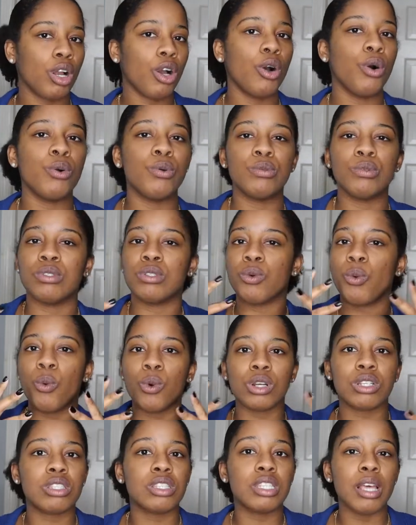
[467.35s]
a coat
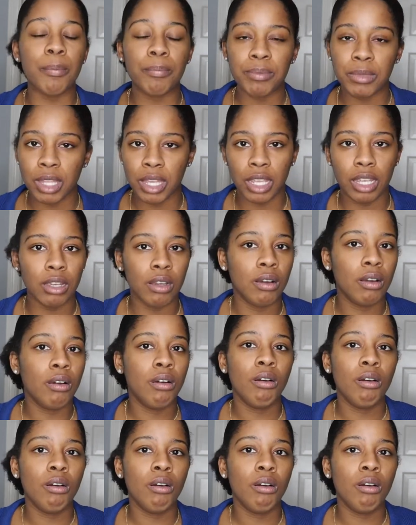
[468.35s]
or something